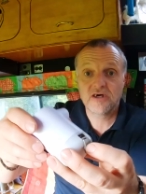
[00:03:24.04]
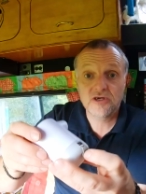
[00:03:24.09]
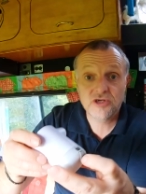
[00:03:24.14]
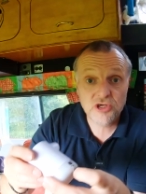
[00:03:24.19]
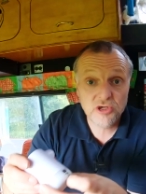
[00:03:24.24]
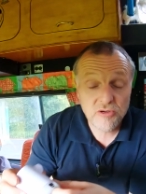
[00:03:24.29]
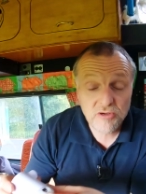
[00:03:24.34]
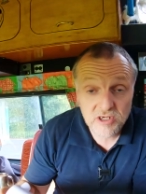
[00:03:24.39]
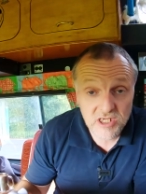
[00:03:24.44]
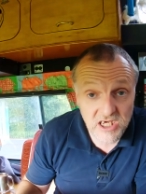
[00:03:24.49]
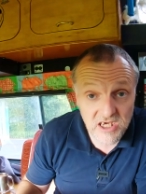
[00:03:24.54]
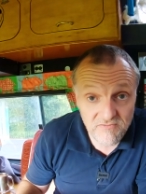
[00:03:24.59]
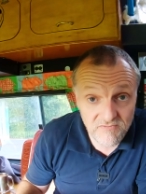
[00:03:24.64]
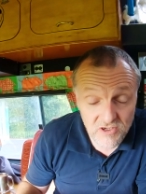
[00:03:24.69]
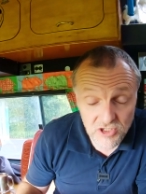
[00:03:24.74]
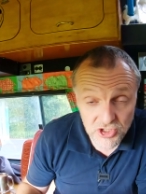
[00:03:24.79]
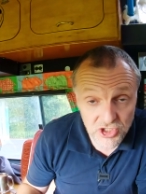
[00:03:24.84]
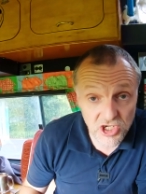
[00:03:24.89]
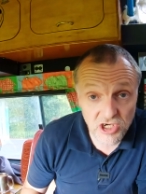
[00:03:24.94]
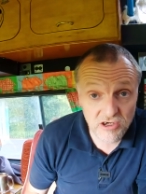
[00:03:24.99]
so you can
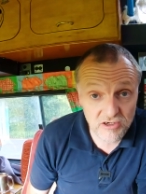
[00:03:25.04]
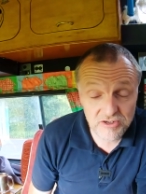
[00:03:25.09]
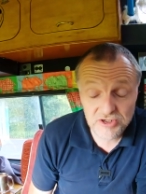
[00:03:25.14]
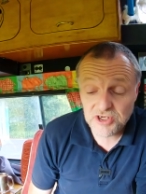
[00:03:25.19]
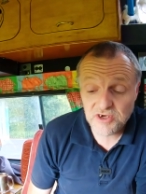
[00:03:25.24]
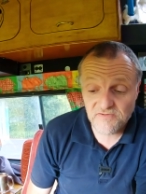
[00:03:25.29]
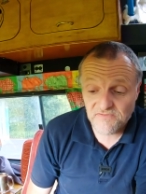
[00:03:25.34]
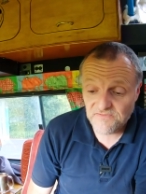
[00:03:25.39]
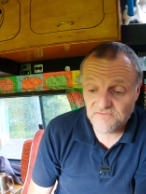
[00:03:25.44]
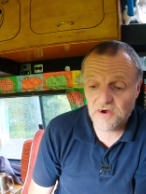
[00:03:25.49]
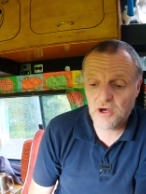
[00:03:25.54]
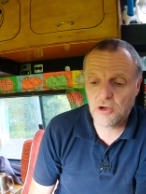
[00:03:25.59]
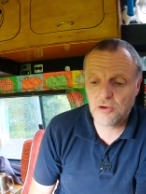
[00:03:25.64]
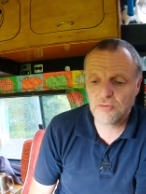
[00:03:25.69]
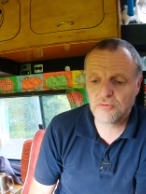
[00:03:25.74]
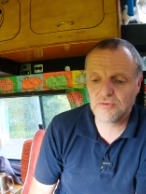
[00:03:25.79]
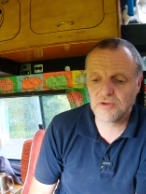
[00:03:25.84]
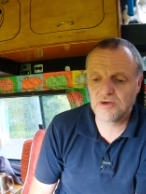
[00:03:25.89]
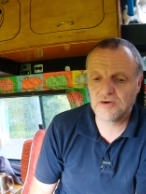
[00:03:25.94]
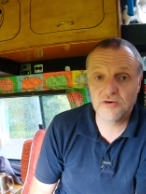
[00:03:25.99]
even charge your
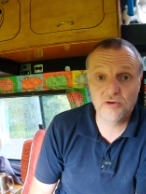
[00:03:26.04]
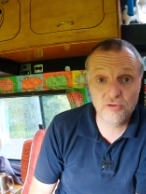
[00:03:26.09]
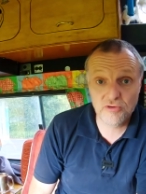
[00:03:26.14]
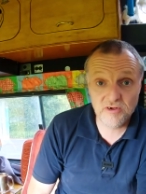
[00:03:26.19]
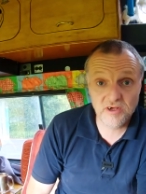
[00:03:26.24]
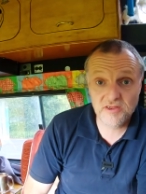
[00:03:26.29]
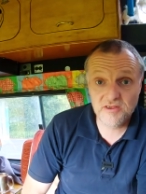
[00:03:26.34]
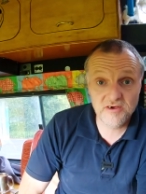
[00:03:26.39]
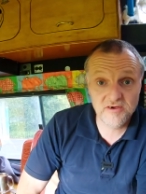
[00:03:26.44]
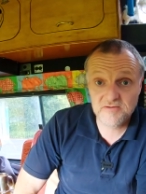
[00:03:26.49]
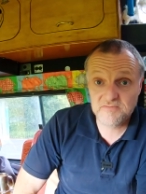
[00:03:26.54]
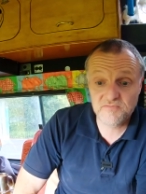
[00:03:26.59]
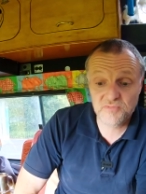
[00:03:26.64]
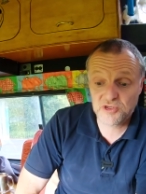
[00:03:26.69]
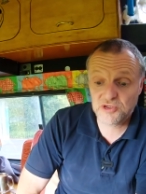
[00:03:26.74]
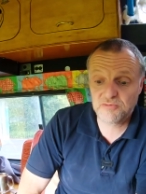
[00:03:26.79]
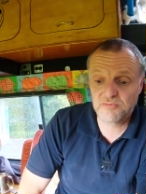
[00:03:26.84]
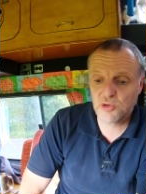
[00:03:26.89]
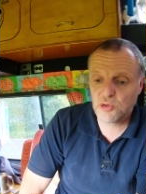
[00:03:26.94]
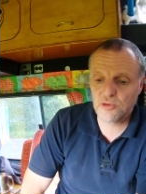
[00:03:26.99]
phone or other
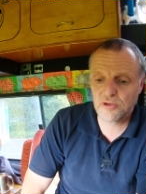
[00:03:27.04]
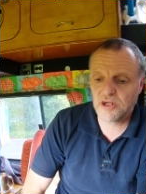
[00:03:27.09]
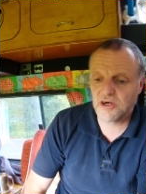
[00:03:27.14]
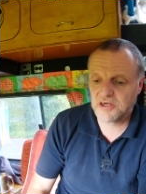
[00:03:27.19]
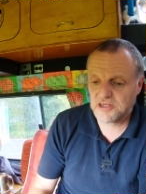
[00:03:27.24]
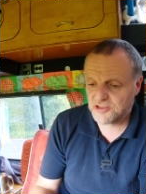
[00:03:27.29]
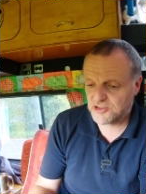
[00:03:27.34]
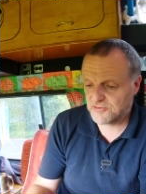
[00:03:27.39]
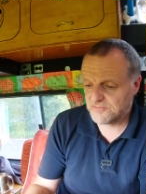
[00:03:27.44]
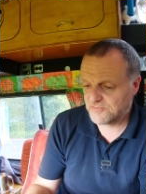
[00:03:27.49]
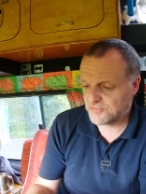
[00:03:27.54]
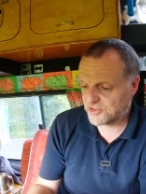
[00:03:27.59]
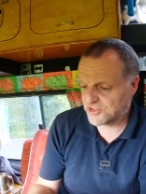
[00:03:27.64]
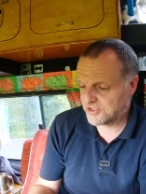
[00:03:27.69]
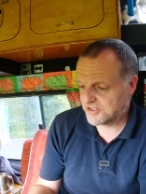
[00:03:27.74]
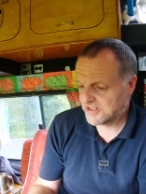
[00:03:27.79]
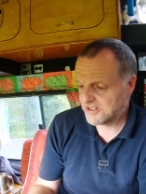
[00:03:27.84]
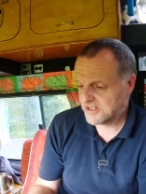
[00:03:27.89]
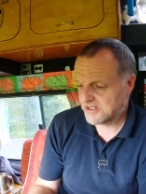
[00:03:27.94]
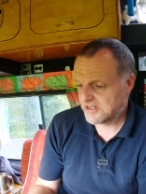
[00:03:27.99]
small items.
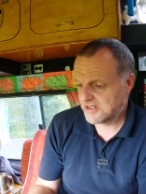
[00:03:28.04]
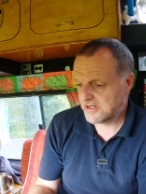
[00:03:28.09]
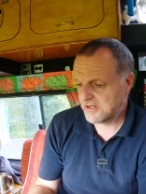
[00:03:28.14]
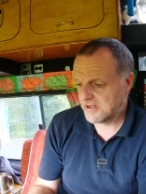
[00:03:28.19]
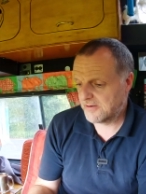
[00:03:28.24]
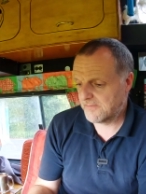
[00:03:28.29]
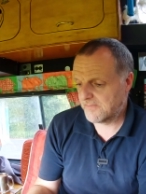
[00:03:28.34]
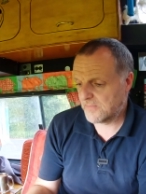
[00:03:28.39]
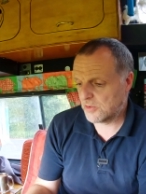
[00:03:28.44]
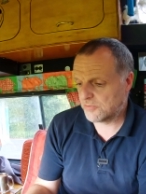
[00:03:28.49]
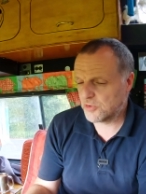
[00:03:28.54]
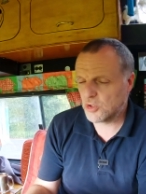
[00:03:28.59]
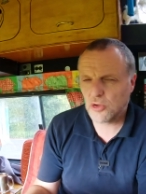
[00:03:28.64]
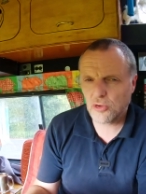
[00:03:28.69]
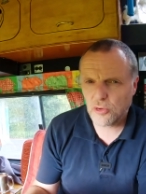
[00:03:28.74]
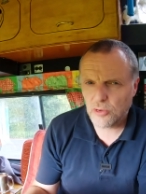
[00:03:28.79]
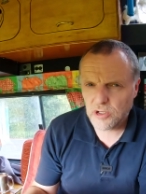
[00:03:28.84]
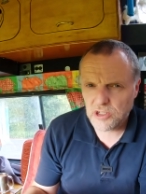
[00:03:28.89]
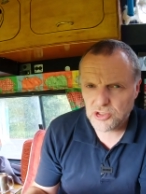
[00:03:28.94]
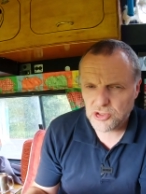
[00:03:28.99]
I'm not
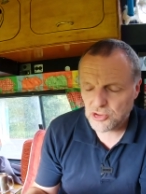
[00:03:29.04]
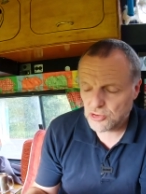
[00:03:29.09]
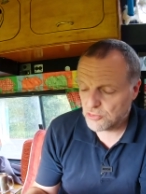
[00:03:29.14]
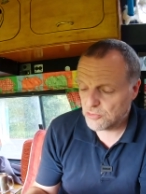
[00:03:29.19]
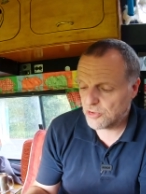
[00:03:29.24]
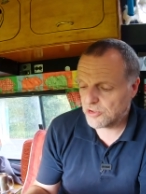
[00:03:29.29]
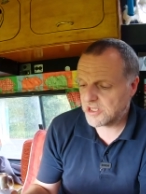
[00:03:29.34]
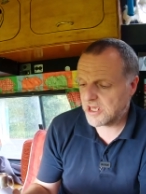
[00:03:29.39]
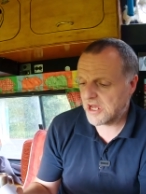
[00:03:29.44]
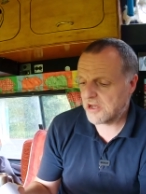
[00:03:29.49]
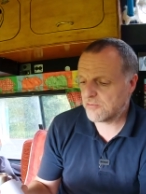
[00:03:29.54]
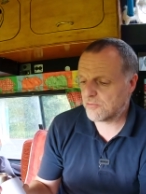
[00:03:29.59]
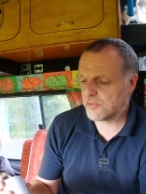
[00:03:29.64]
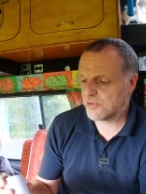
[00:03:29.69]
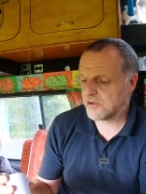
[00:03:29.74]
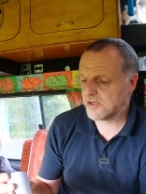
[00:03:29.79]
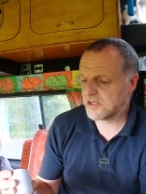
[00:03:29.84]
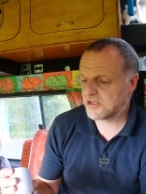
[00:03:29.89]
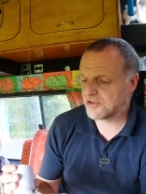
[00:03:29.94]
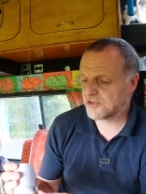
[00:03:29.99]
quite sure what the
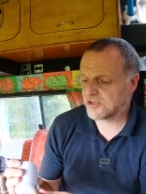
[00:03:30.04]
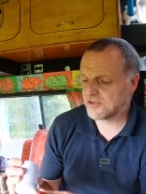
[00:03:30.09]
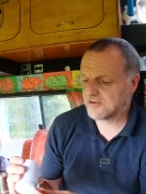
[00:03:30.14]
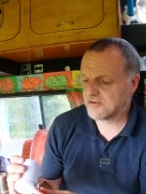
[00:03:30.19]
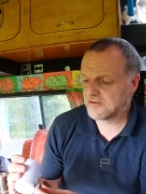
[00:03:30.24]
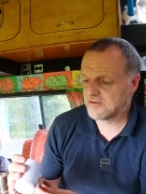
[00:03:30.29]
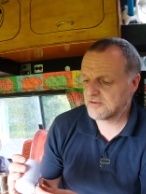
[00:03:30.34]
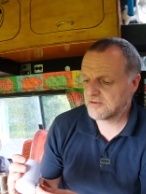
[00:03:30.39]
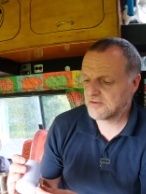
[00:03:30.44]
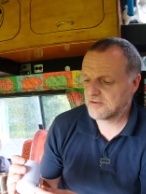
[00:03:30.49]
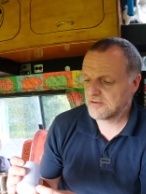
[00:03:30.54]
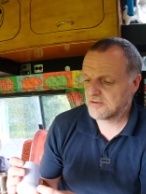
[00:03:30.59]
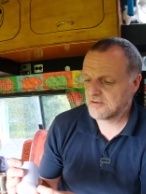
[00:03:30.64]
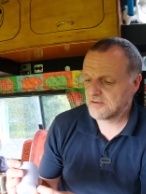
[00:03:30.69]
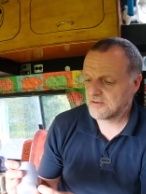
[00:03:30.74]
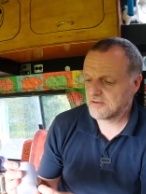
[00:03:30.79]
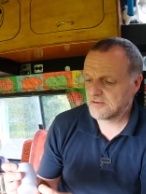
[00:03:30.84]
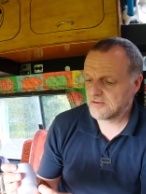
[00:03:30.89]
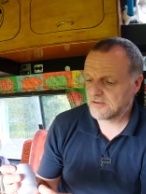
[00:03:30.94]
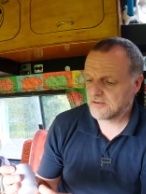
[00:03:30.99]
output is,
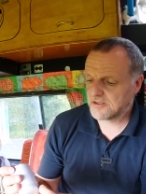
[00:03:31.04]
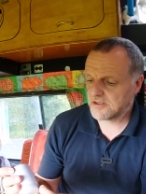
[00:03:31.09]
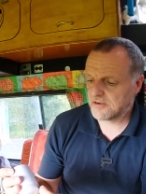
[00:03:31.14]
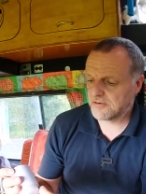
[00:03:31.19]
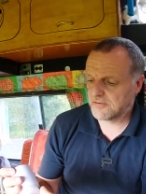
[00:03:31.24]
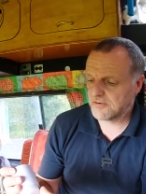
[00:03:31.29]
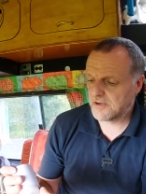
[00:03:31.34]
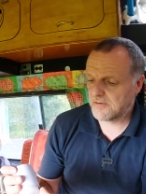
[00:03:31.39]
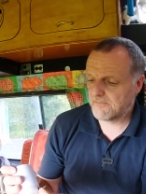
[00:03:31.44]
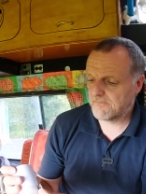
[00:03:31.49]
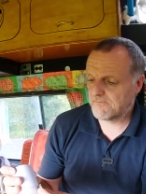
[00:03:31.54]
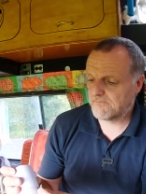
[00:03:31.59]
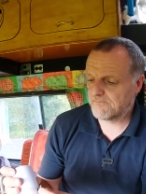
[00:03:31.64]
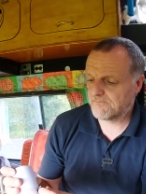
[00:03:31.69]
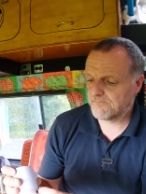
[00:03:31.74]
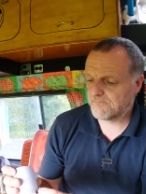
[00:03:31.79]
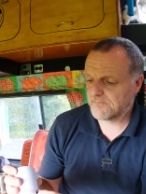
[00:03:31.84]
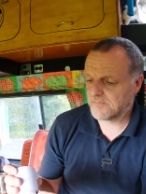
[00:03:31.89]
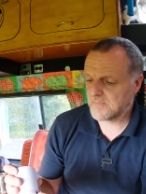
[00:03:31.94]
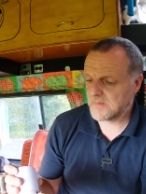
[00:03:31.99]
so
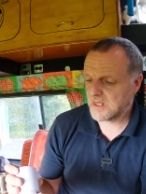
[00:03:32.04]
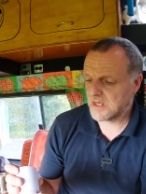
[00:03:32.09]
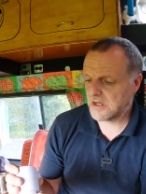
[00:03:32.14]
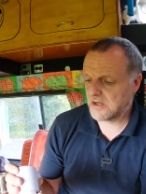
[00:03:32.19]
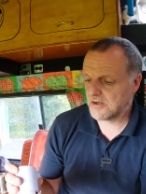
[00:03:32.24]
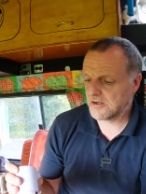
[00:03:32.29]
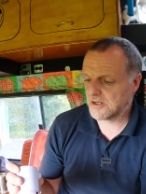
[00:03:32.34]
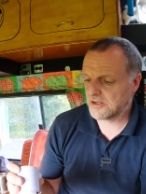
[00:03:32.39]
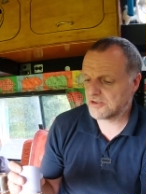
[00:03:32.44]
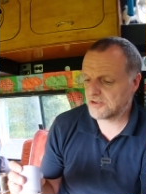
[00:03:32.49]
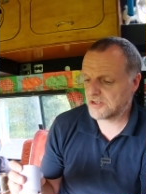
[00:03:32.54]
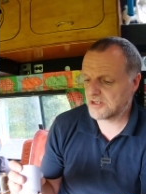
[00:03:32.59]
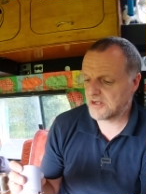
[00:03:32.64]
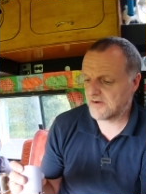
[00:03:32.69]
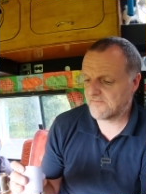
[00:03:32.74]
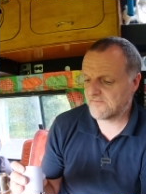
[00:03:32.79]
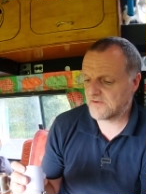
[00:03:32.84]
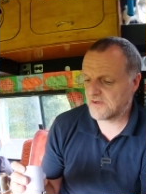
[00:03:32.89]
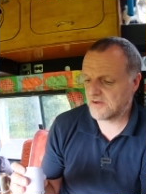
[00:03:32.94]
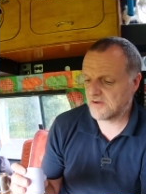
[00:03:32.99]
yeah, I guess you'd
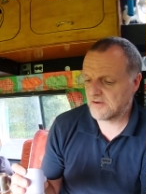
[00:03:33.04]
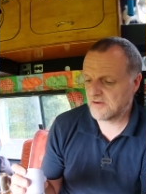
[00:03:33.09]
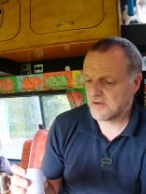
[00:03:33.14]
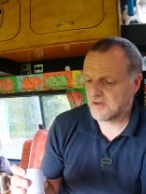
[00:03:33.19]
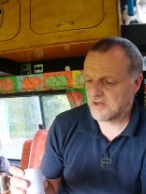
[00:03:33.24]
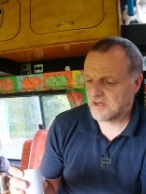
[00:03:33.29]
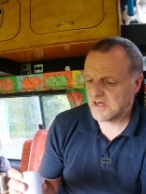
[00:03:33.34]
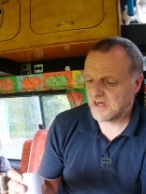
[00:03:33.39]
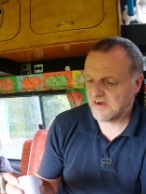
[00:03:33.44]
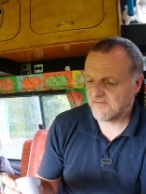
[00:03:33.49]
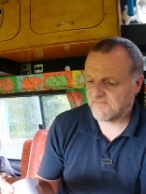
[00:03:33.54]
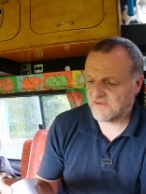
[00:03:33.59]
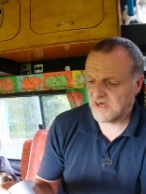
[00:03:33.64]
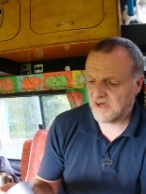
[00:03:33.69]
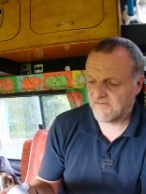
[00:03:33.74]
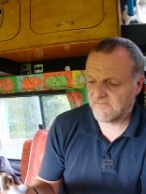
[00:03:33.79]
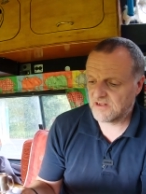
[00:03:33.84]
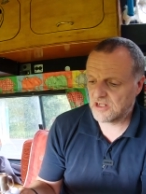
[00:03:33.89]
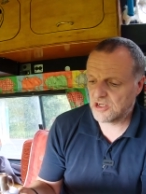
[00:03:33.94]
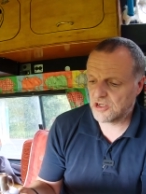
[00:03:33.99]
have to
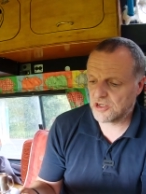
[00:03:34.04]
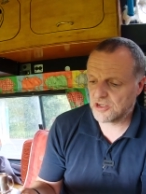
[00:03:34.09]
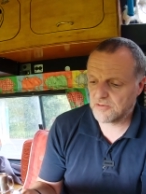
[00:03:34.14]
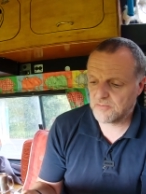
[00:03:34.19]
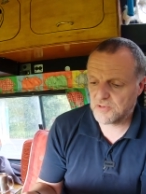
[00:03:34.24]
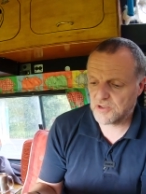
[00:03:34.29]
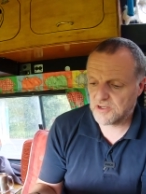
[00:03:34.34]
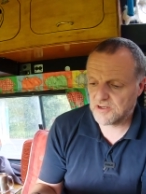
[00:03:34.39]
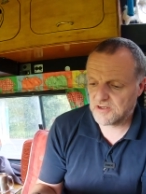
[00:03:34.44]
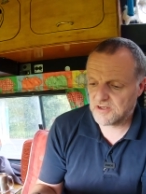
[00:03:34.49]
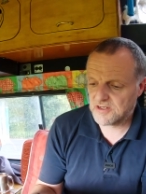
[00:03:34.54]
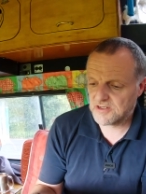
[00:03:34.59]
have a look, but